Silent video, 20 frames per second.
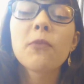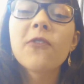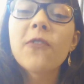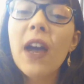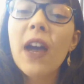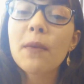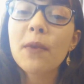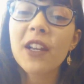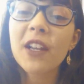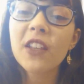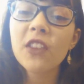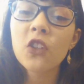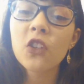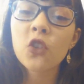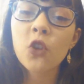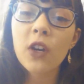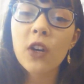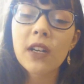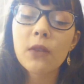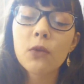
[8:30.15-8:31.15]
fabric in the
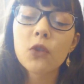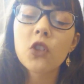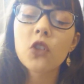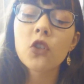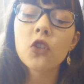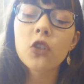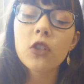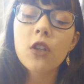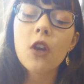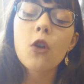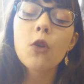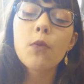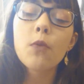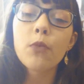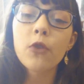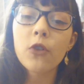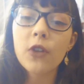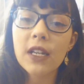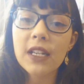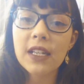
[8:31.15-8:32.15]
store and it was just so
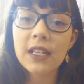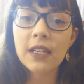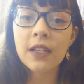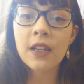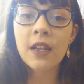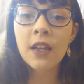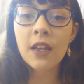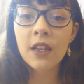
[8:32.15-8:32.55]
pretty.